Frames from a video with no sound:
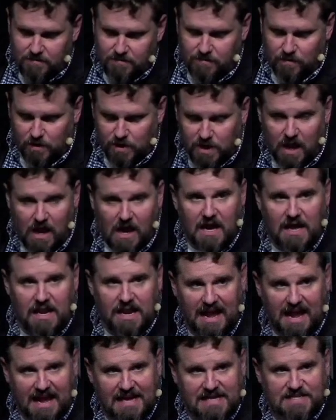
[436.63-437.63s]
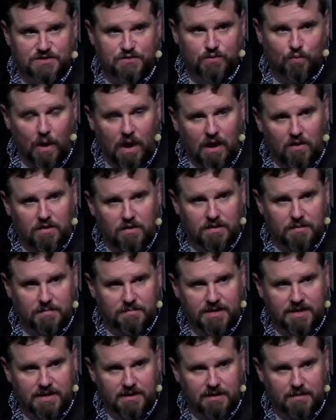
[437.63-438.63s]
for God has
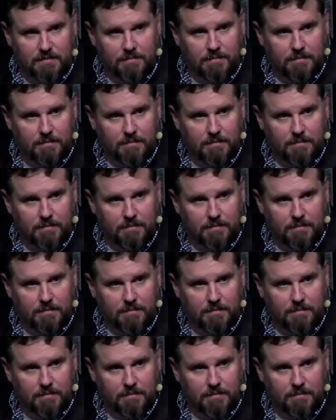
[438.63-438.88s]
welcomed him.